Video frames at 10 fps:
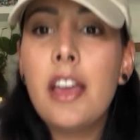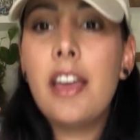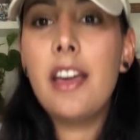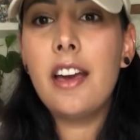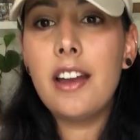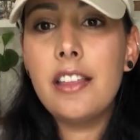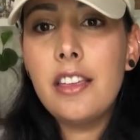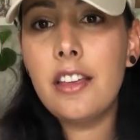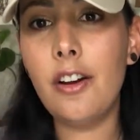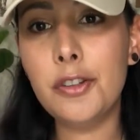And I
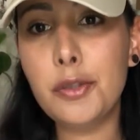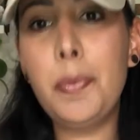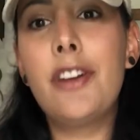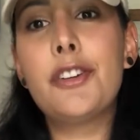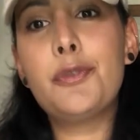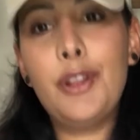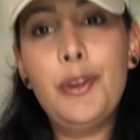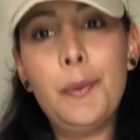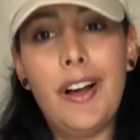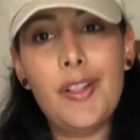think it also paired
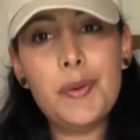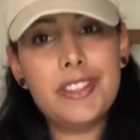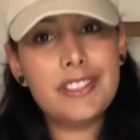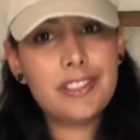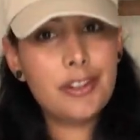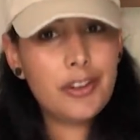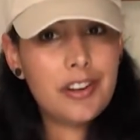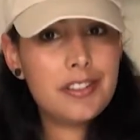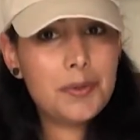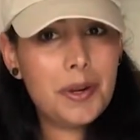really well with this little
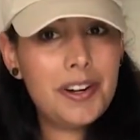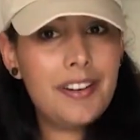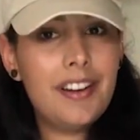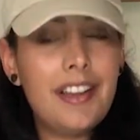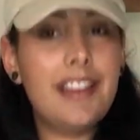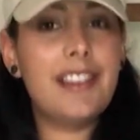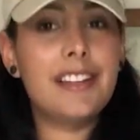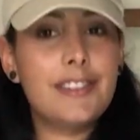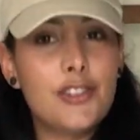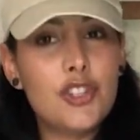gray sweater and
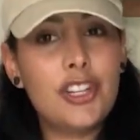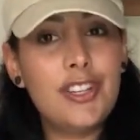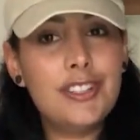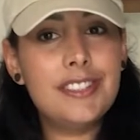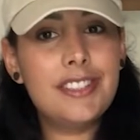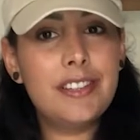like the jeans